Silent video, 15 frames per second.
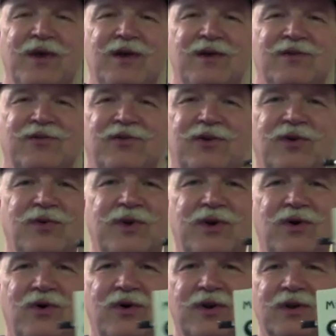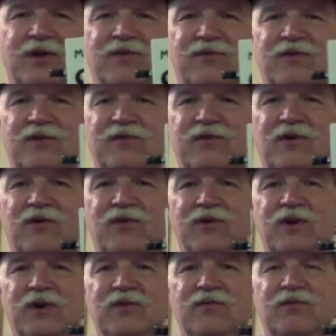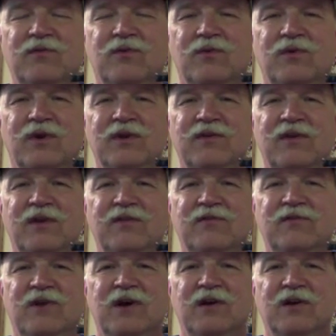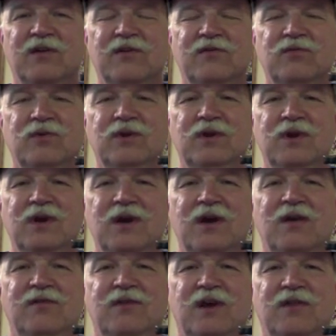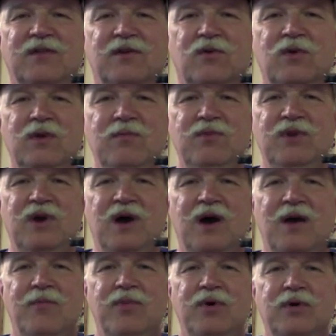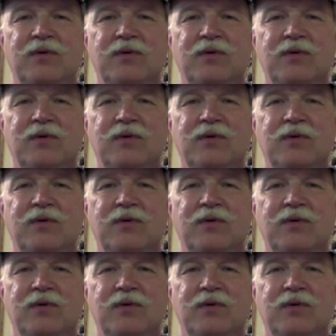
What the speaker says: So here we go. It starts out with a nice headstock. Now this one has got the cream top,